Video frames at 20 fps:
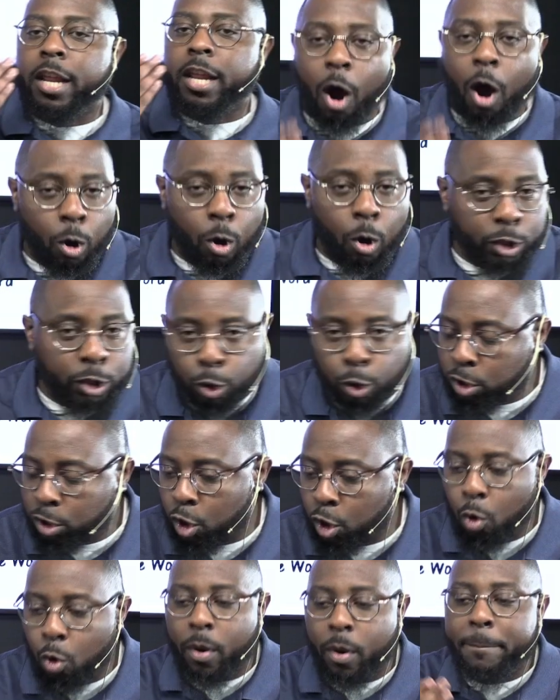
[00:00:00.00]
and on
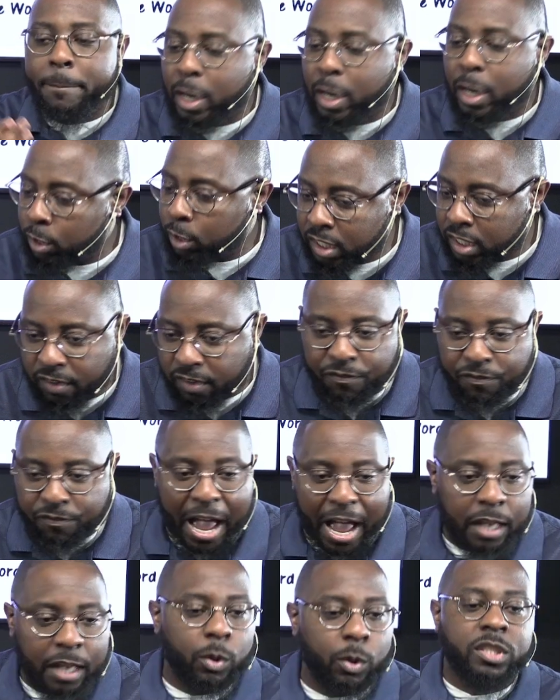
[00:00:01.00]
YouTube with millions of
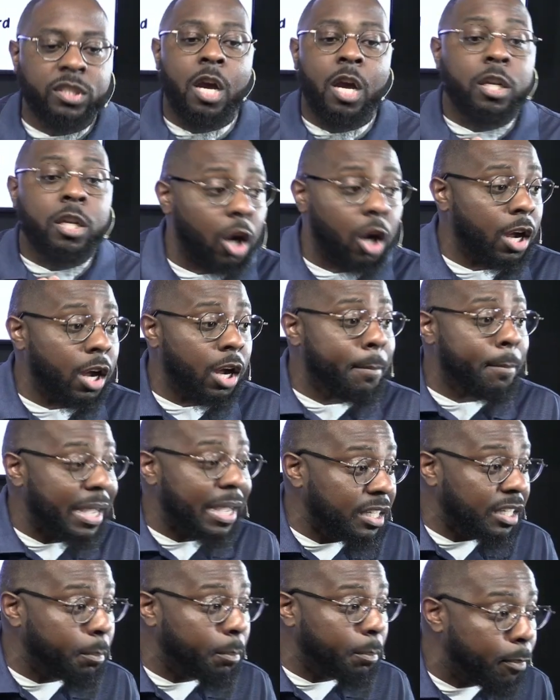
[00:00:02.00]
followers talking
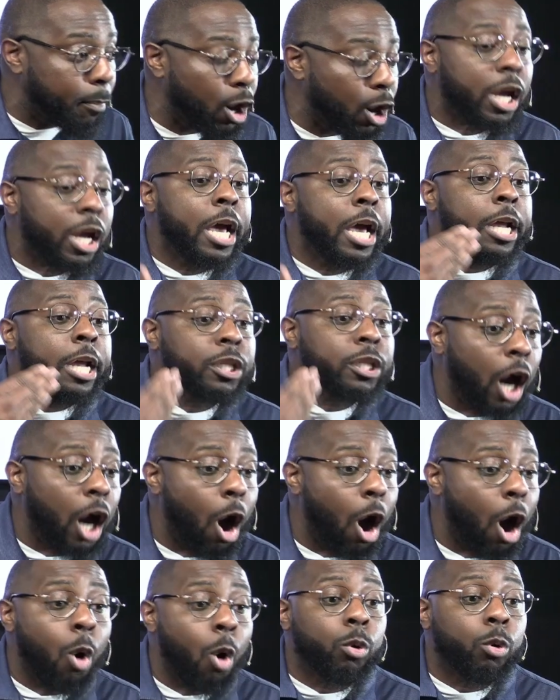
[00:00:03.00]
about this book
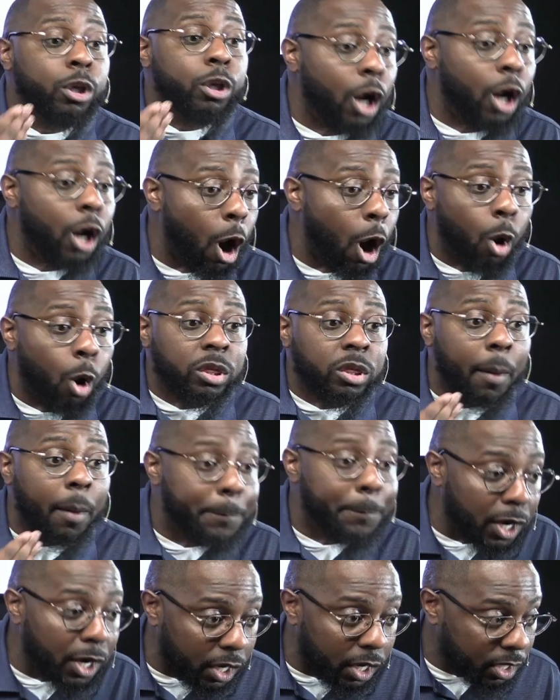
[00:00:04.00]
don't know the
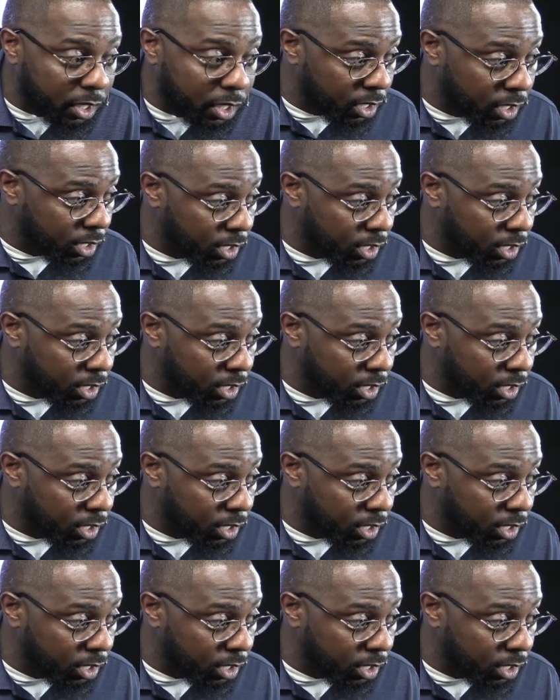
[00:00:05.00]
book.